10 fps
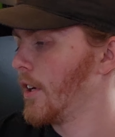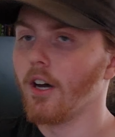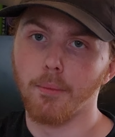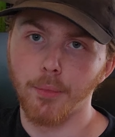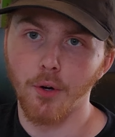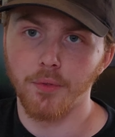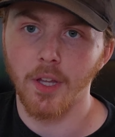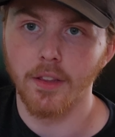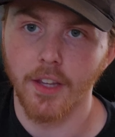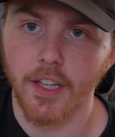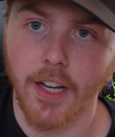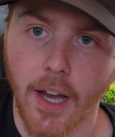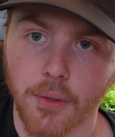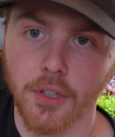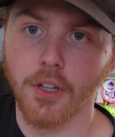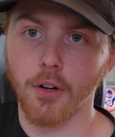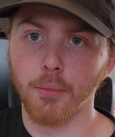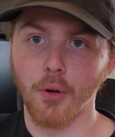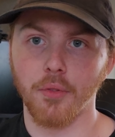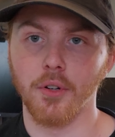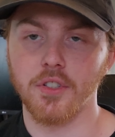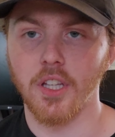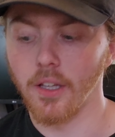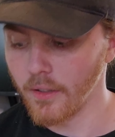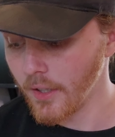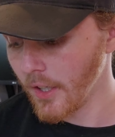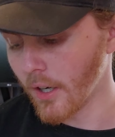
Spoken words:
both inlet and outlet are both 13.